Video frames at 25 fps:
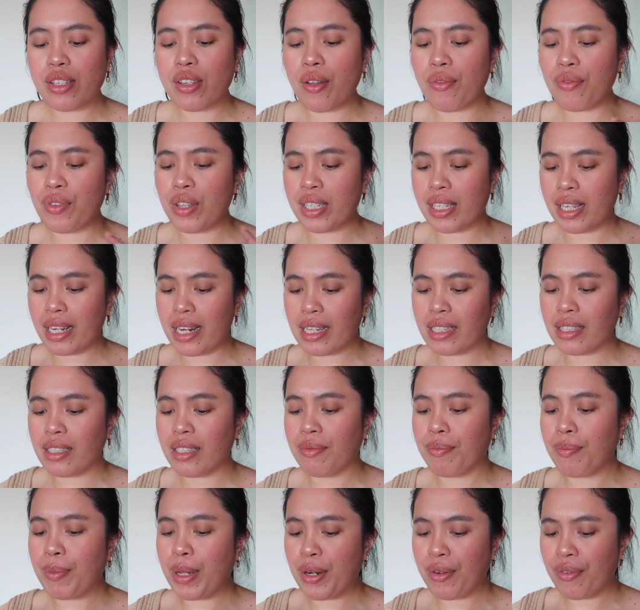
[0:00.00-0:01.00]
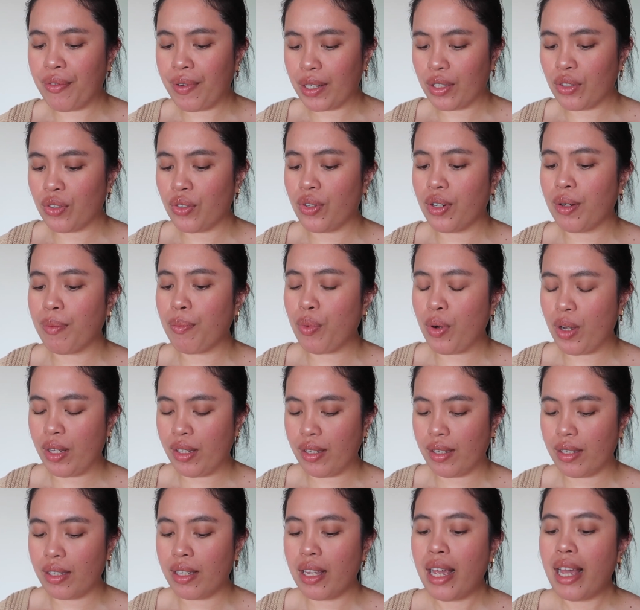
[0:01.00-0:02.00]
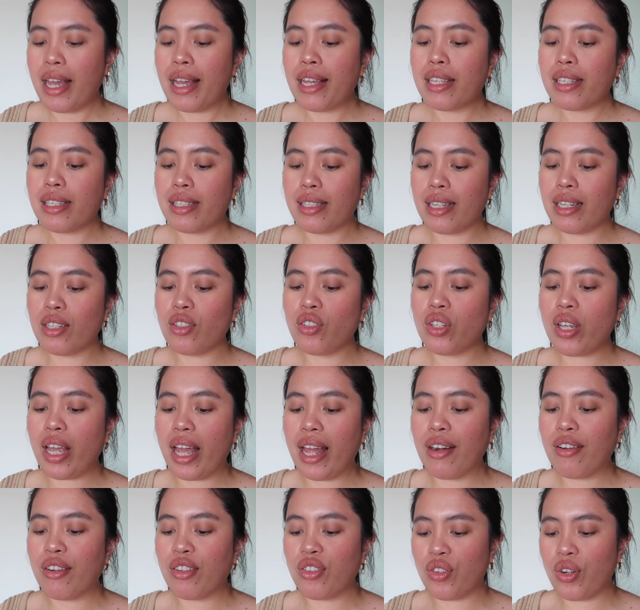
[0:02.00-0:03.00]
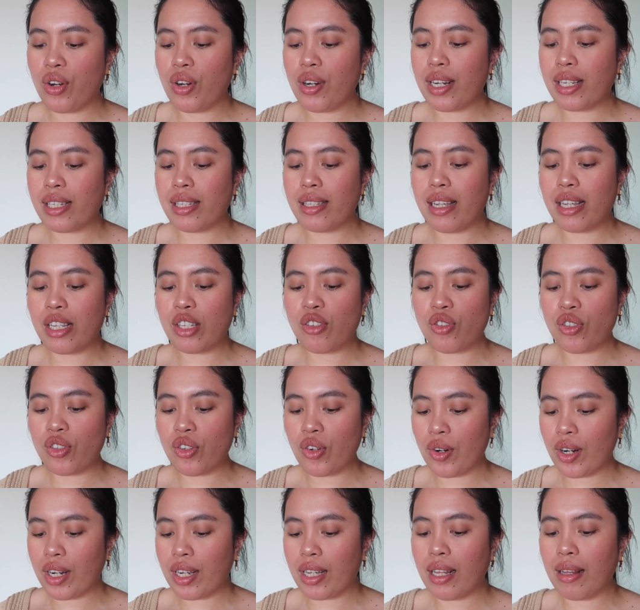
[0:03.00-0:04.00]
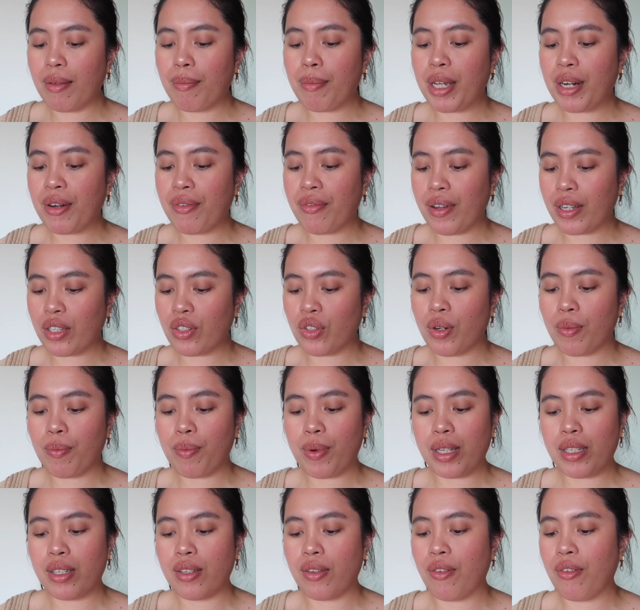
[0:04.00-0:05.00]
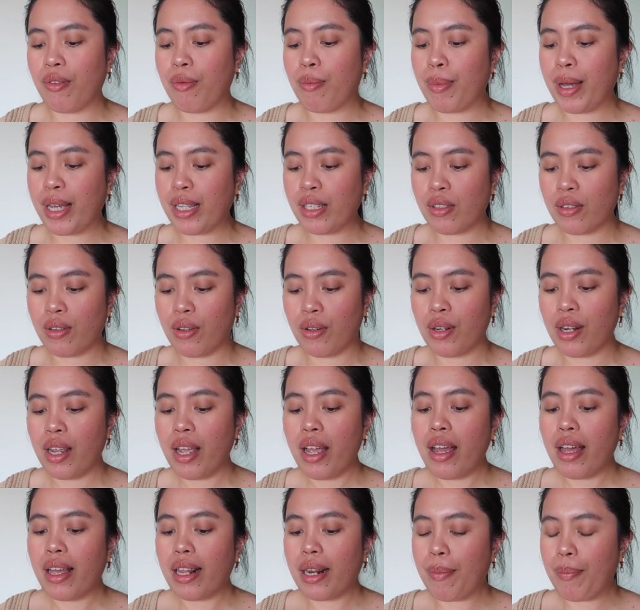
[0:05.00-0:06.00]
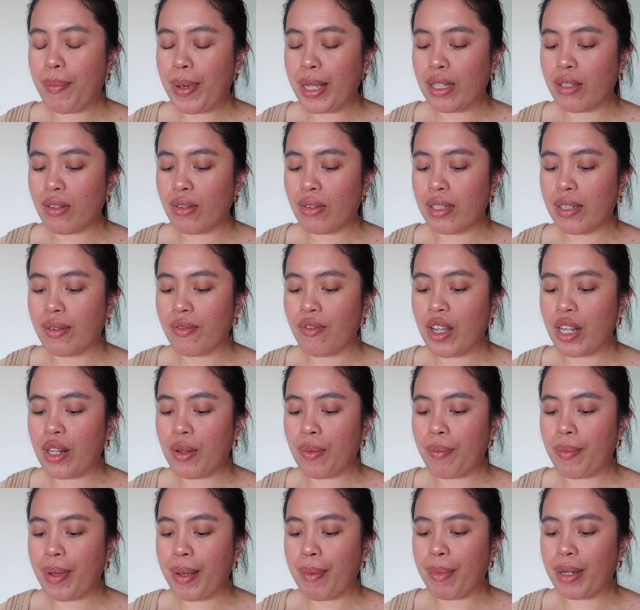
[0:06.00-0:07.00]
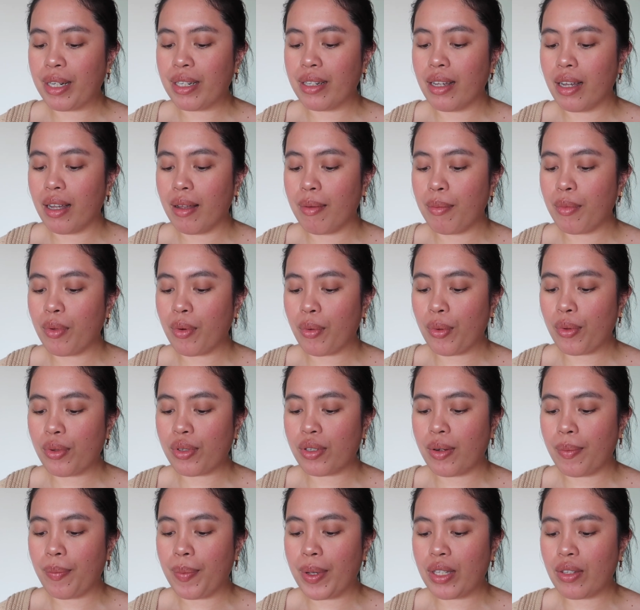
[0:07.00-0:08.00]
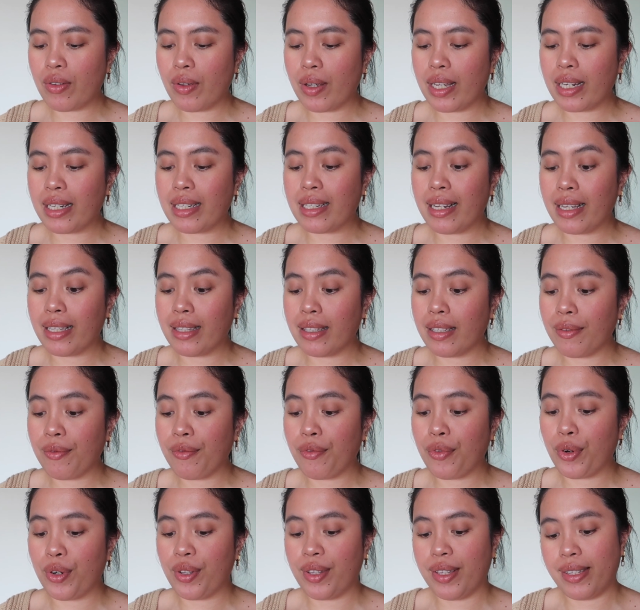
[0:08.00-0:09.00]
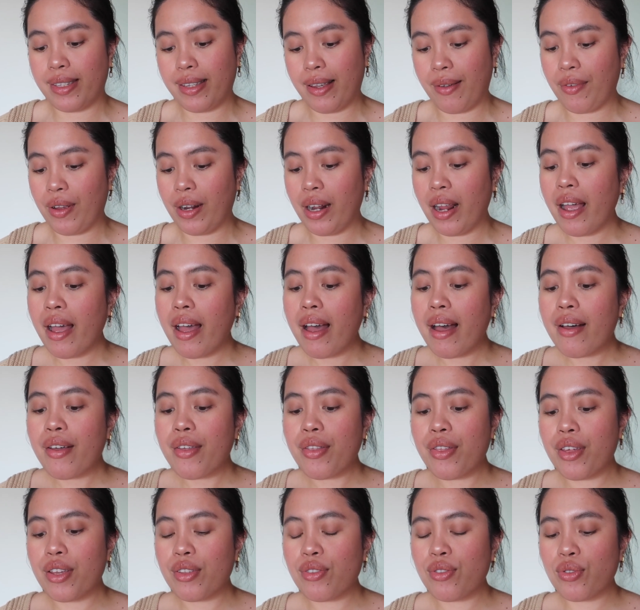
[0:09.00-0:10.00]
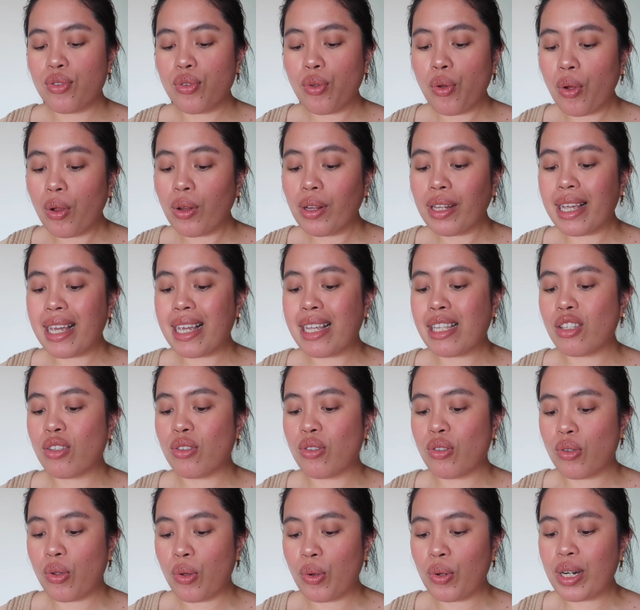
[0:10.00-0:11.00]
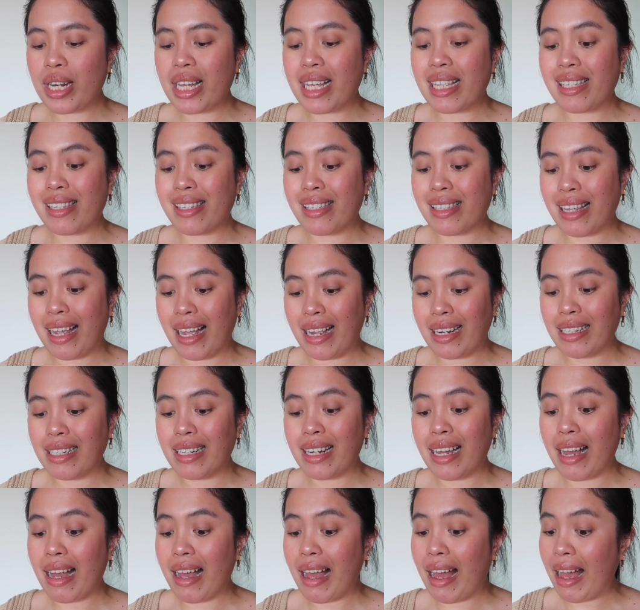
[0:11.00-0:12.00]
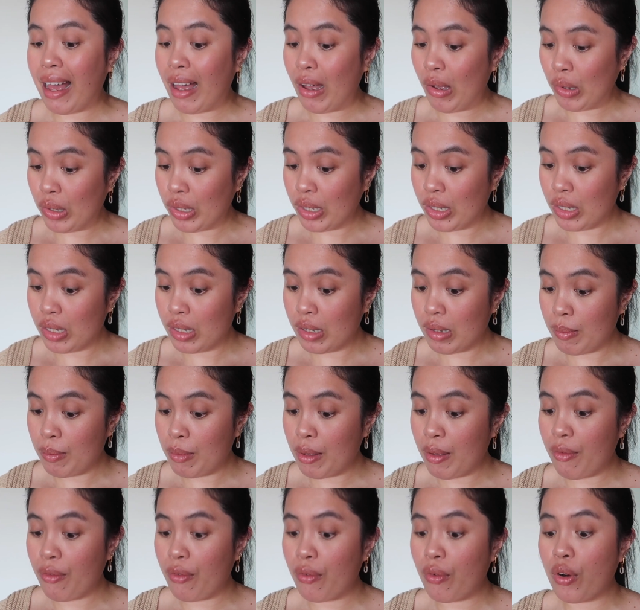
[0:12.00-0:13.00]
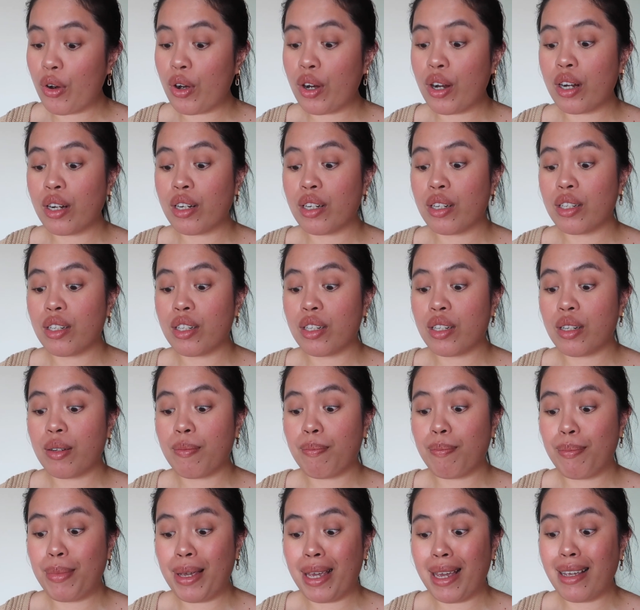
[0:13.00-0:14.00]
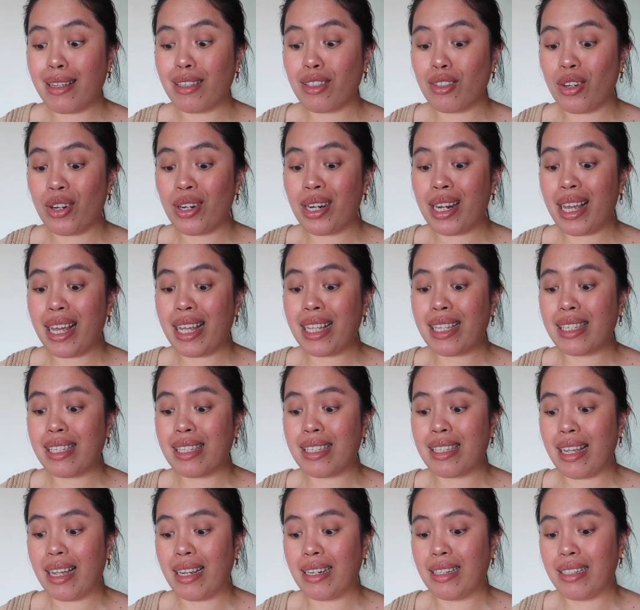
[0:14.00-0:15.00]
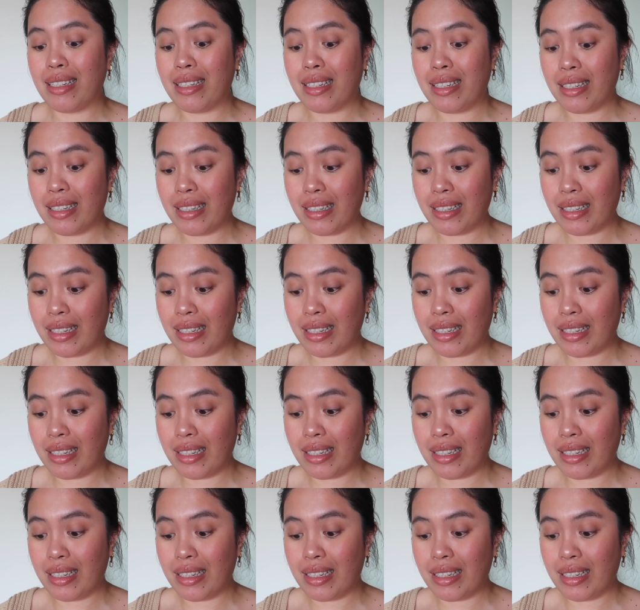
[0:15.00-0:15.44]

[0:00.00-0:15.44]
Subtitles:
the selected manufacturing process. Stitch and return is the historical manufacturing process of Maison Repetto, developed by Madame Rose Repetto in 1947. The sole is sewn inside out before being turned inside